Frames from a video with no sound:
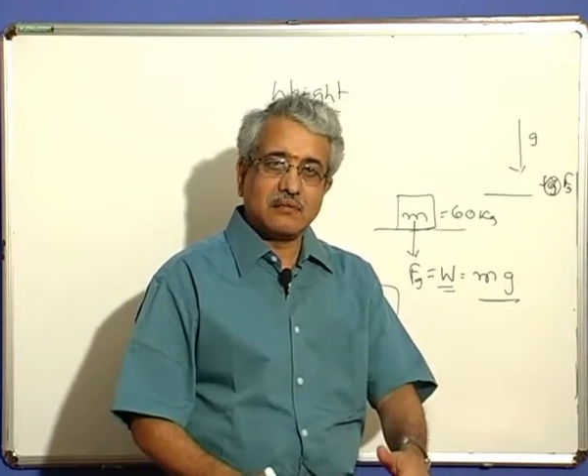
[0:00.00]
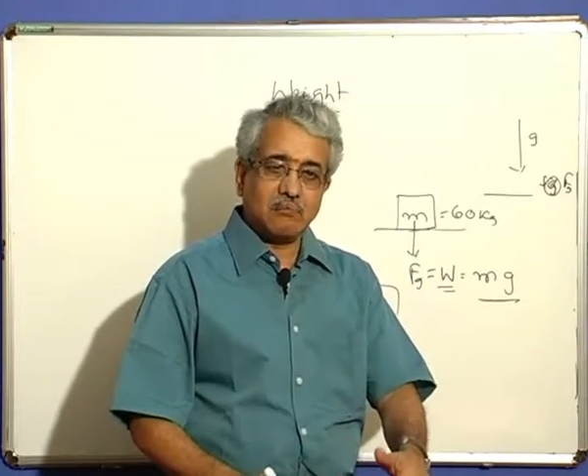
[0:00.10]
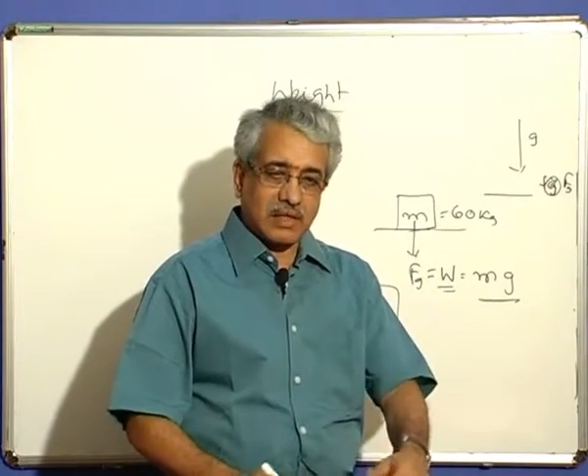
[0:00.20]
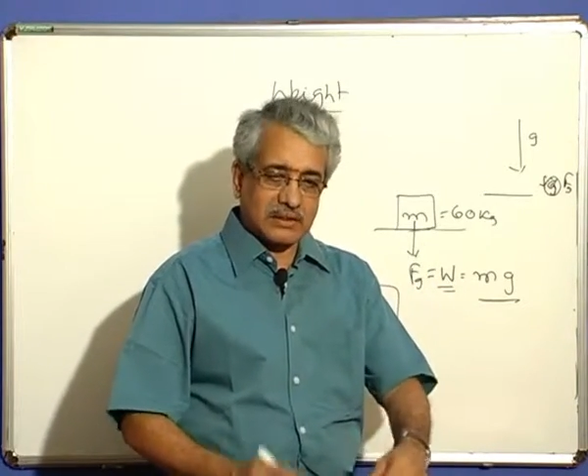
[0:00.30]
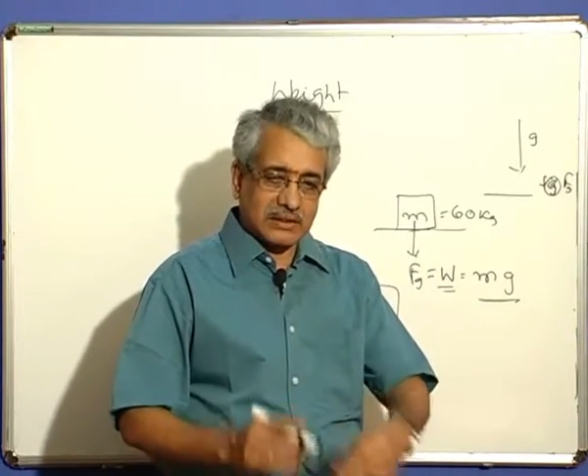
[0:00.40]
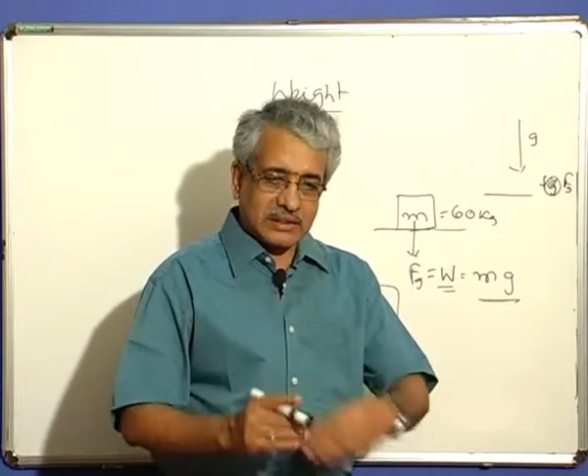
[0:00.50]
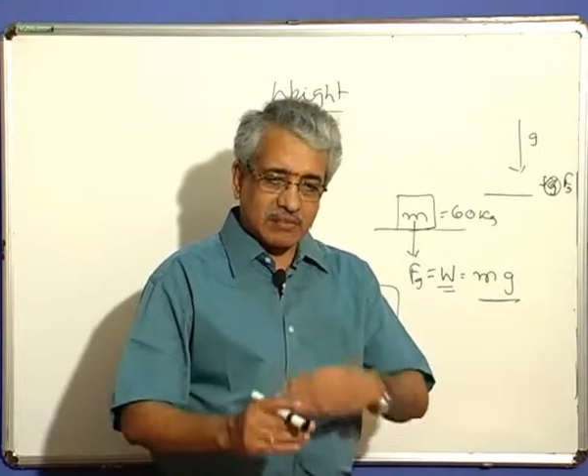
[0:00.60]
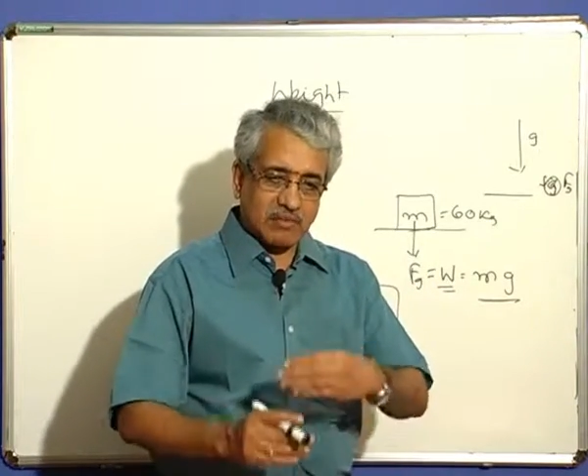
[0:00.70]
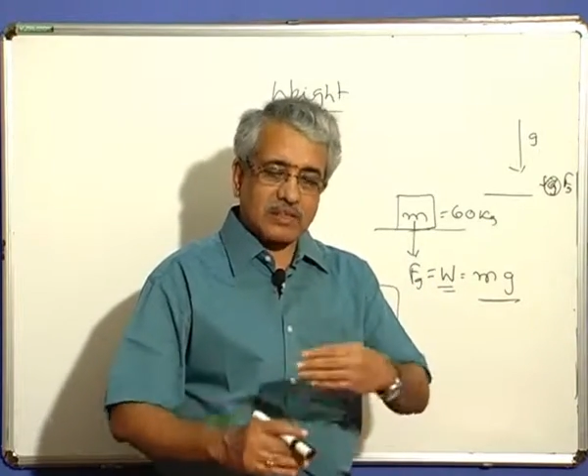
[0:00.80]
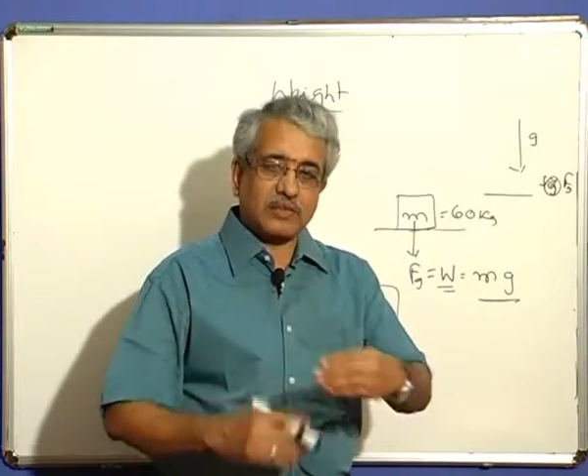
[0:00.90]
mass is
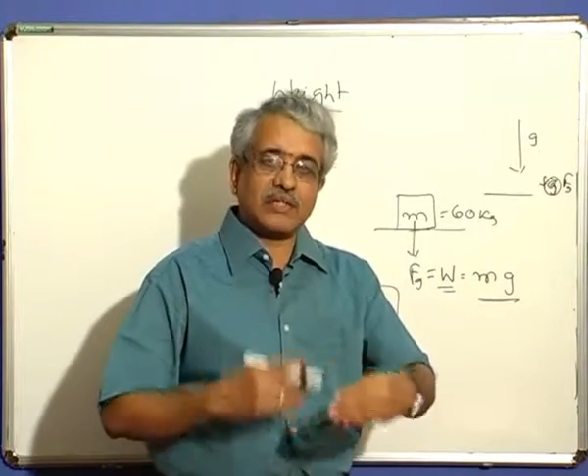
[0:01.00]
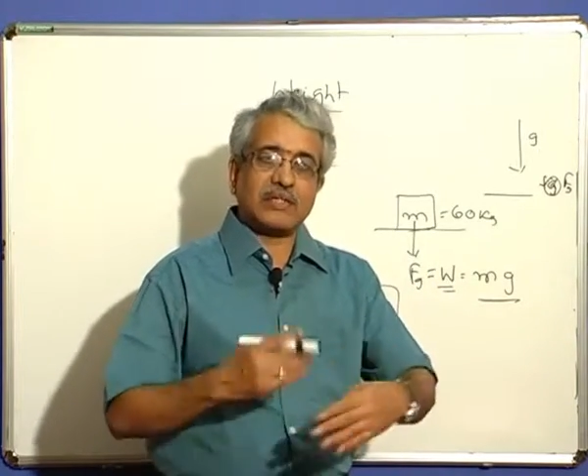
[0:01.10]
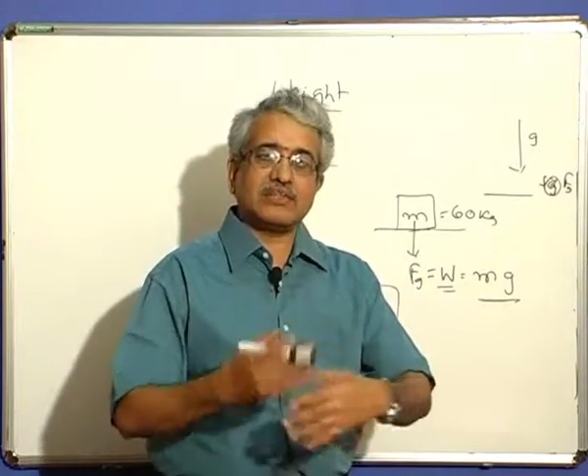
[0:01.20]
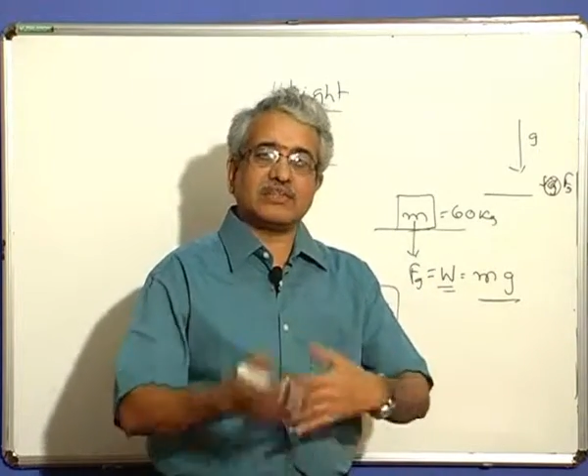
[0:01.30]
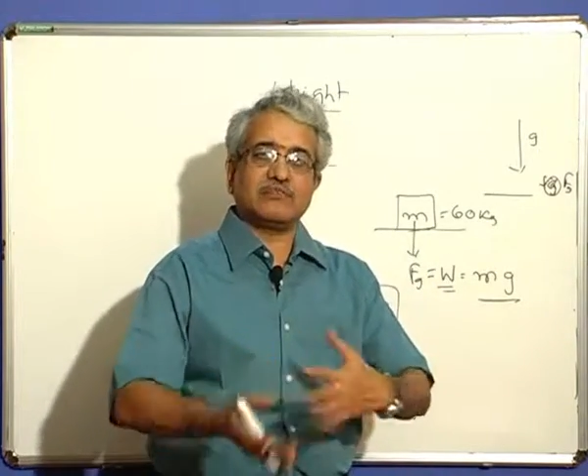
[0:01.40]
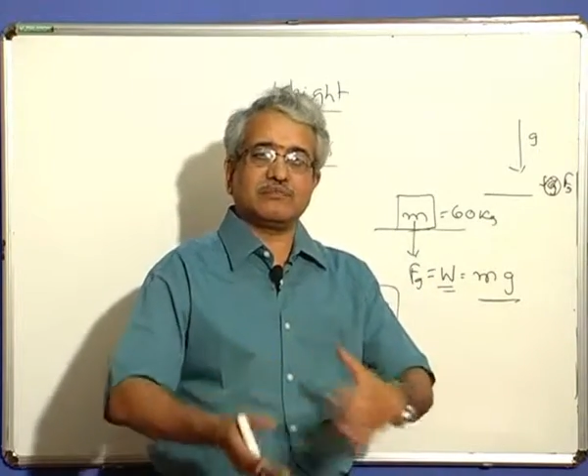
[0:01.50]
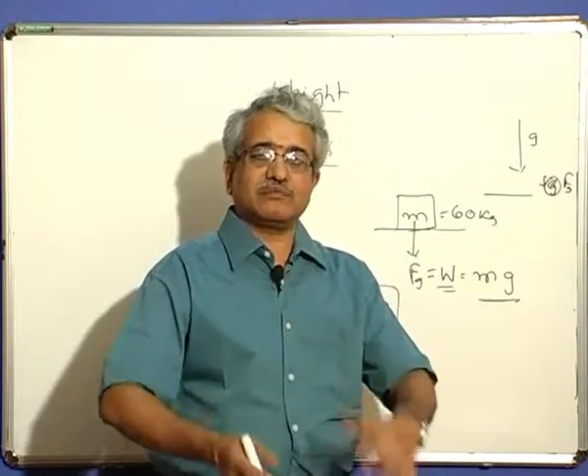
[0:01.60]
converted into energy.